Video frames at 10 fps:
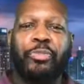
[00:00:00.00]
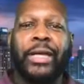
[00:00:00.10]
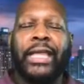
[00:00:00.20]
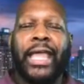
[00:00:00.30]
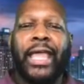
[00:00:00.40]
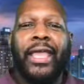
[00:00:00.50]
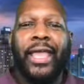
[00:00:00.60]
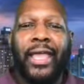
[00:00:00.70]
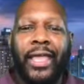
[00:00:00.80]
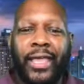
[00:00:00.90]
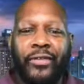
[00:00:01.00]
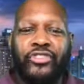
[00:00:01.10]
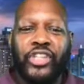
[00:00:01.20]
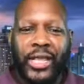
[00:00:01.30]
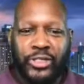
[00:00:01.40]
But if
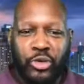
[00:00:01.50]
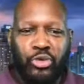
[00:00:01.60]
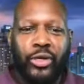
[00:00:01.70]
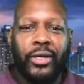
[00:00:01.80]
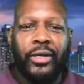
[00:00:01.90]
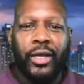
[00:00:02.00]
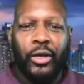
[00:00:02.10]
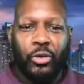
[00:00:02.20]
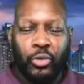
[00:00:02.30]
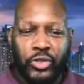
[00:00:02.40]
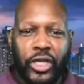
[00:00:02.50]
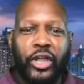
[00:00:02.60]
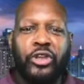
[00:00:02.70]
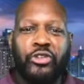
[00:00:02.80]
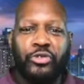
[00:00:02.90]
Chase HUNA was
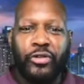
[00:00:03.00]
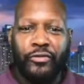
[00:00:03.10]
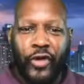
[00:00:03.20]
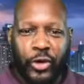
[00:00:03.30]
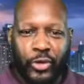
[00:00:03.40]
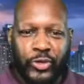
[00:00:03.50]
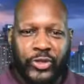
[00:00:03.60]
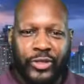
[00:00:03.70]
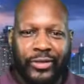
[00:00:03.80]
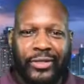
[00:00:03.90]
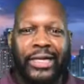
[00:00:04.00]
going to do a verse,